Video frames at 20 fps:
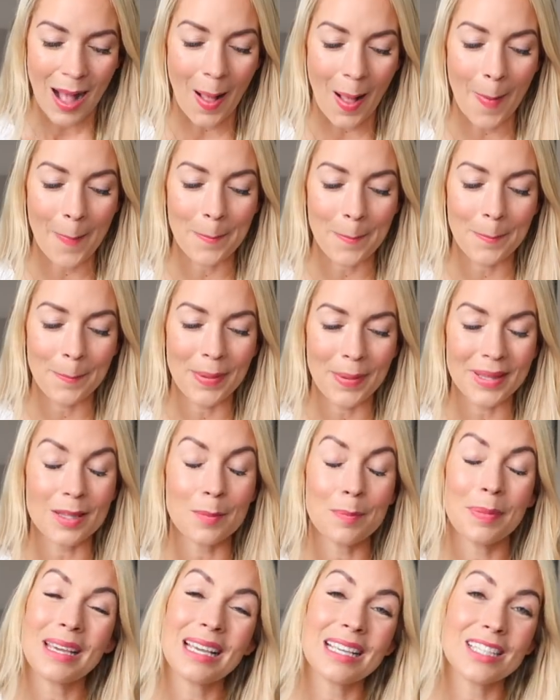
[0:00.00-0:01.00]
Um, but
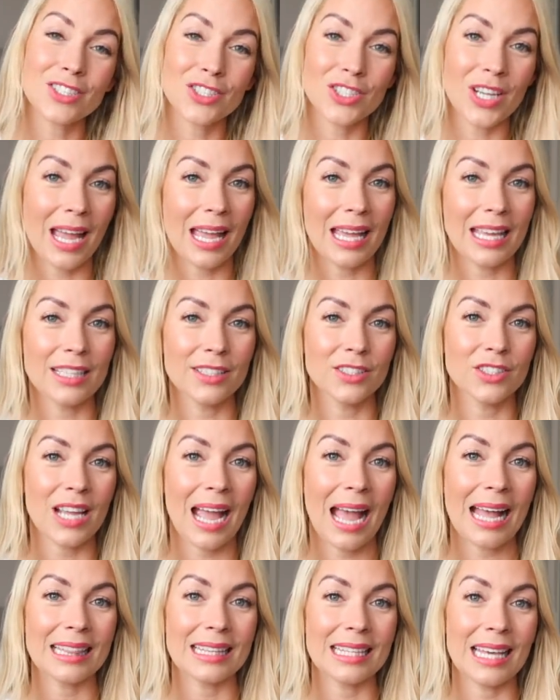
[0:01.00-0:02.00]
the biggest change
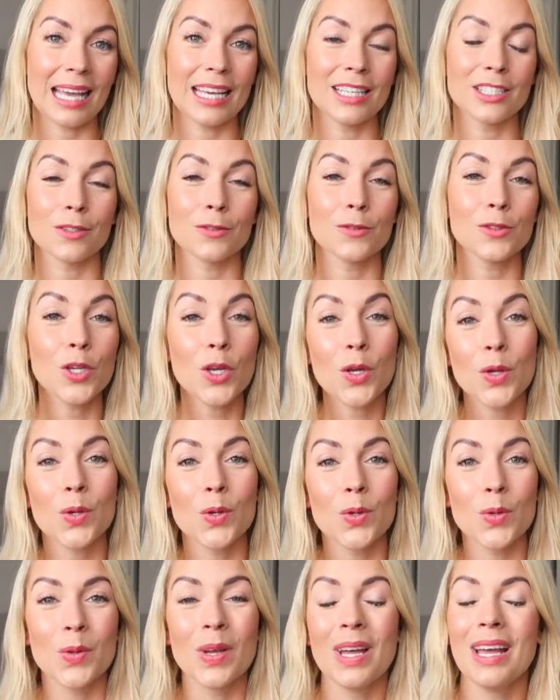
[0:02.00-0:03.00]
at the age of
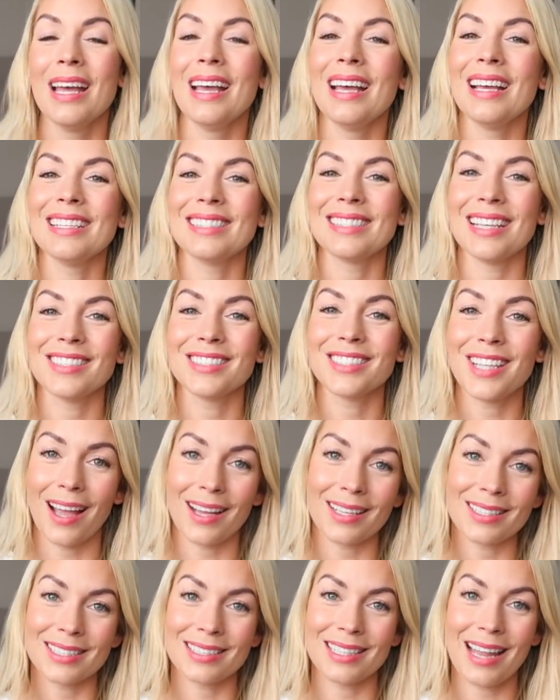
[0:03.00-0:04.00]
two is
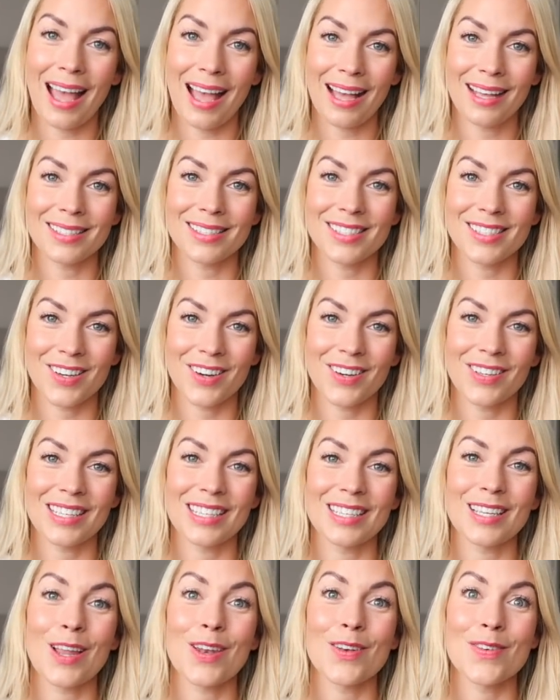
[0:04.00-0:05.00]
Jackson has
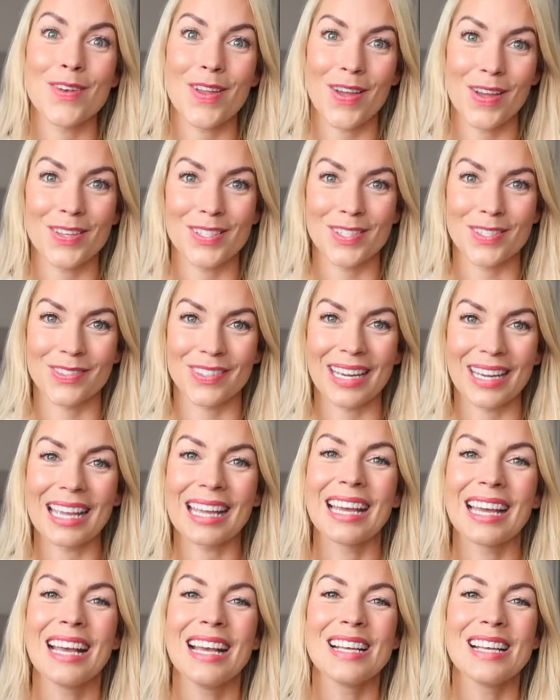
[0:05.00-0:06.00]
started
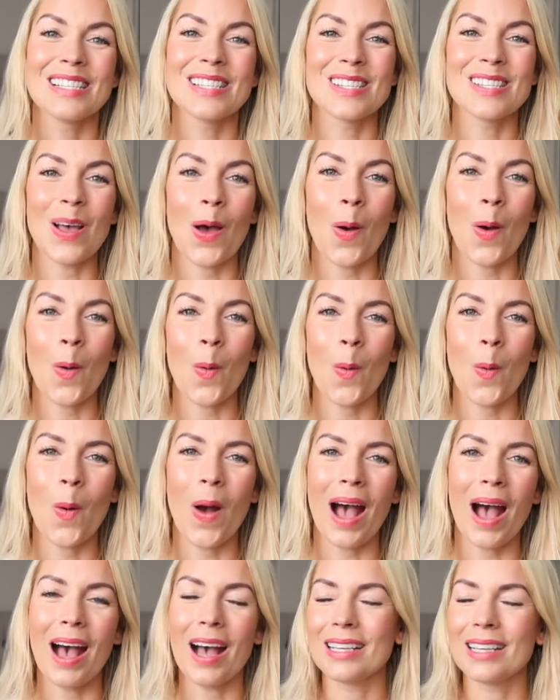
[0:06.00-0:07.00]
nursery.
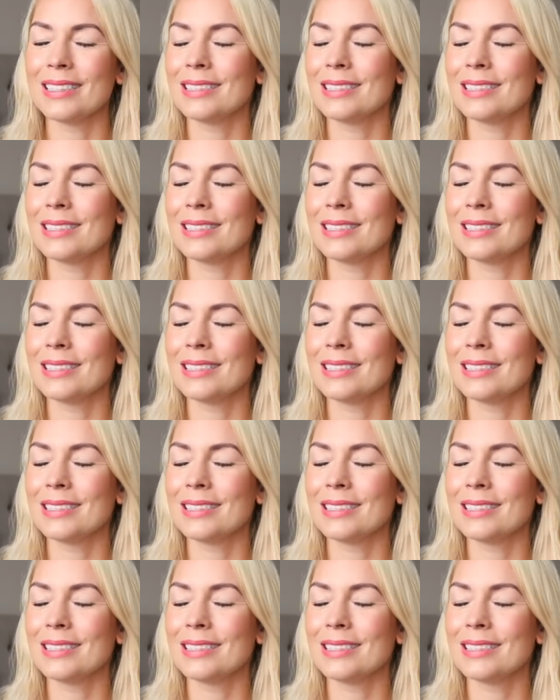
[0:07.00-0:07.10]
So